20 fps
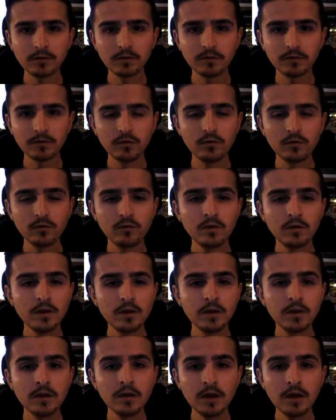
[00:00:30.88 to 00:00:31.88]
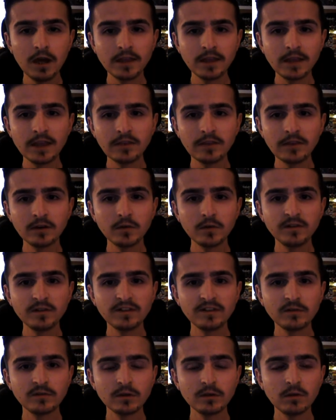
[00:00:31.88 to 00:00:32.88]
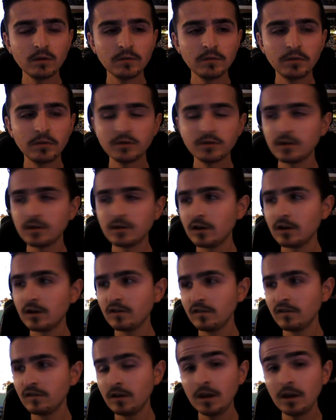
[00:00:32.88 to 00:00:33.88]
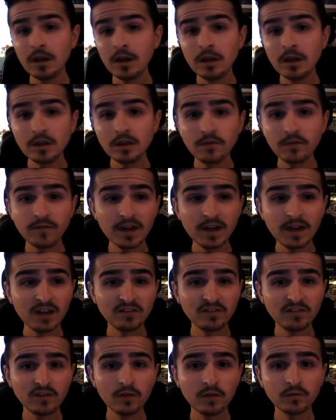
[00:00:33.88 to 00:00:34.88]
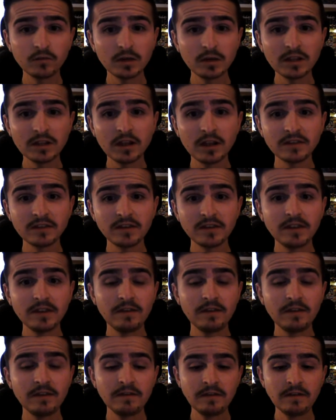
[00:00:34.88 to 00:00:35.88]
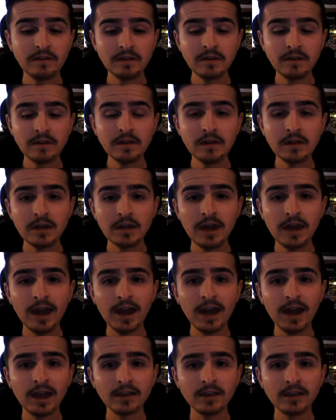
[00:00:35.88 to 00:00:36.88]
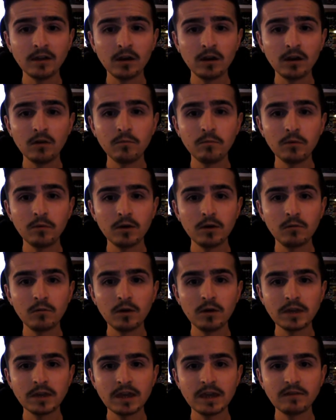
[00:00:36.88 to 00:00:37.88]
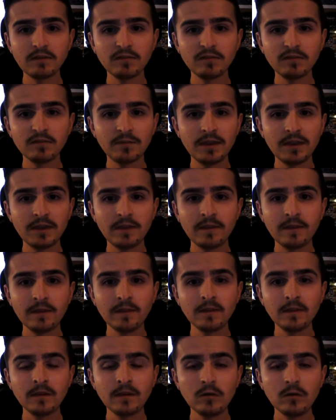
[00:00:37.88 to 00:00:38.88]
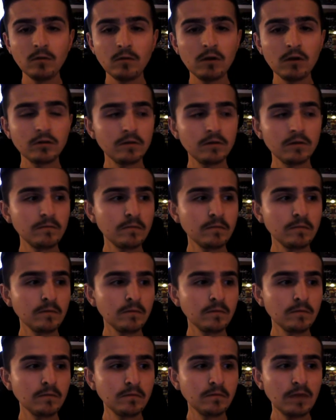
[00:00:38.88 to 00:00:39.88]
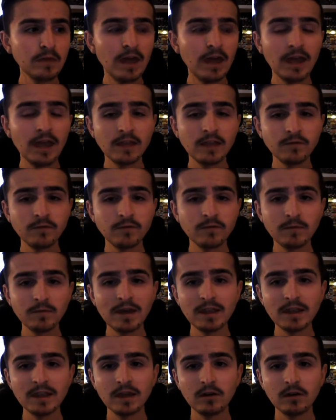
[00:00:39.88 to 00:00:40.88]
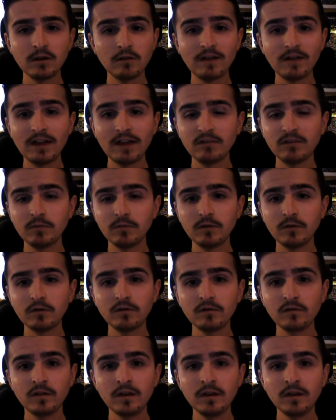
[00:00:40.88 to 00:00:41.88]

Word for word: to another luisi21 podcast, the first of 2019. And oh boy, what a year it's been. Welcome. And if you made it, congrats, because